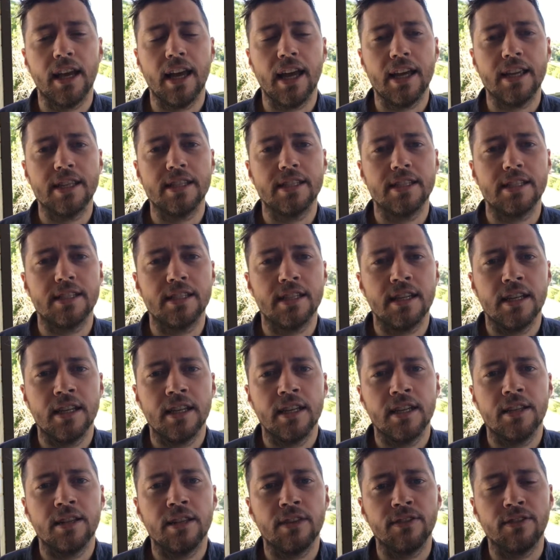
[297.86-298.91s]
as
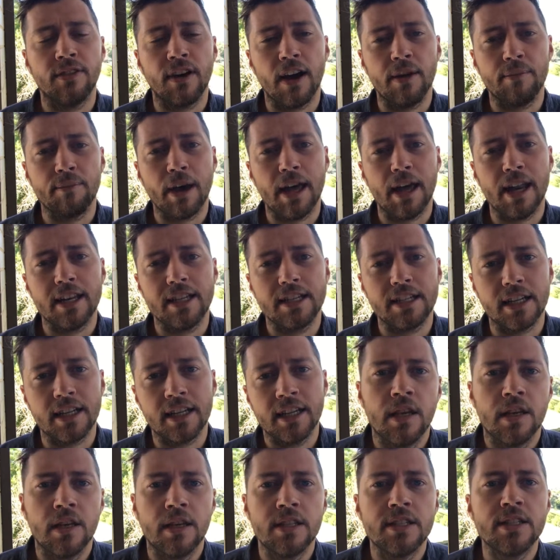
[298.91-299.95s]
the farm manager.
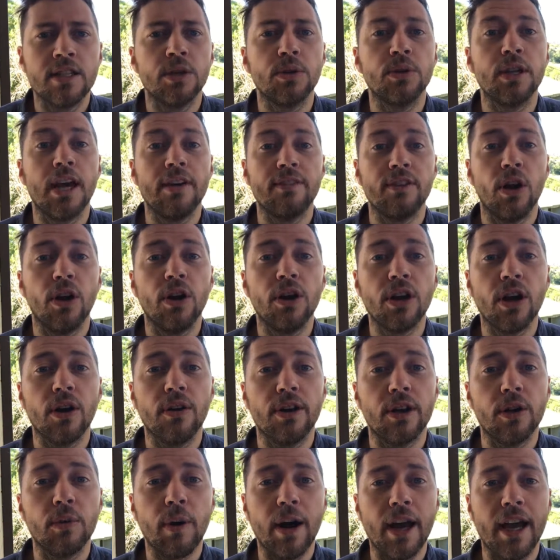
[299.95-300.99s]
So you'd have an
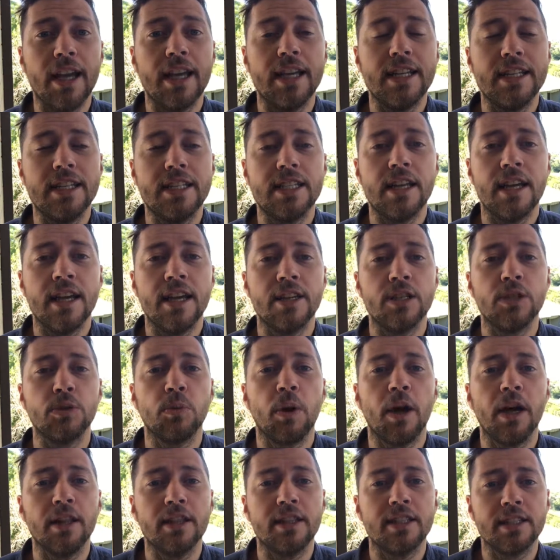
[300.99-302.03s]
ongoing wage as
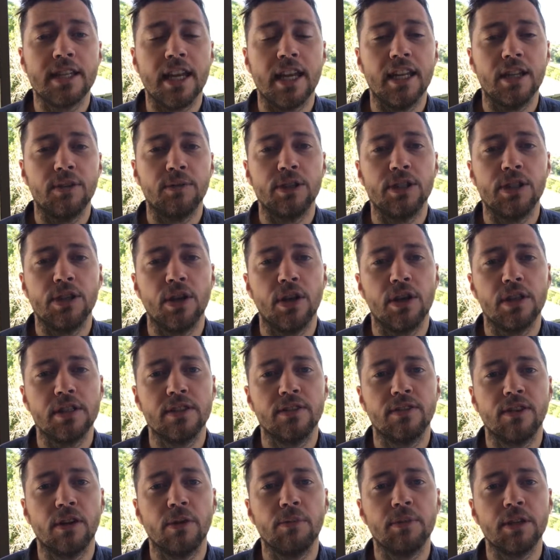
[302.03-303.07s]
well as getting returns
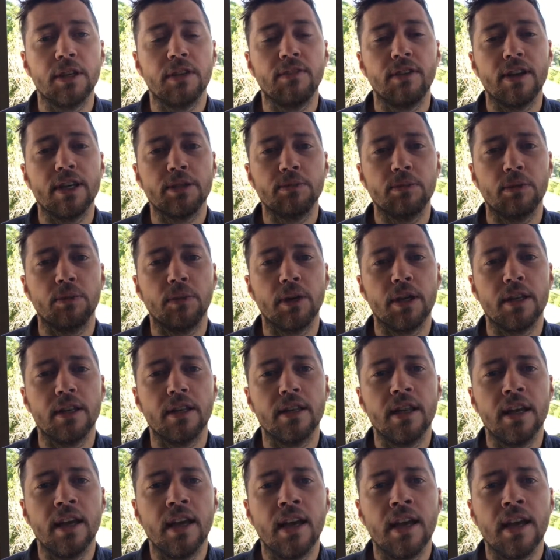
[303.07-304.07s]
from the investment when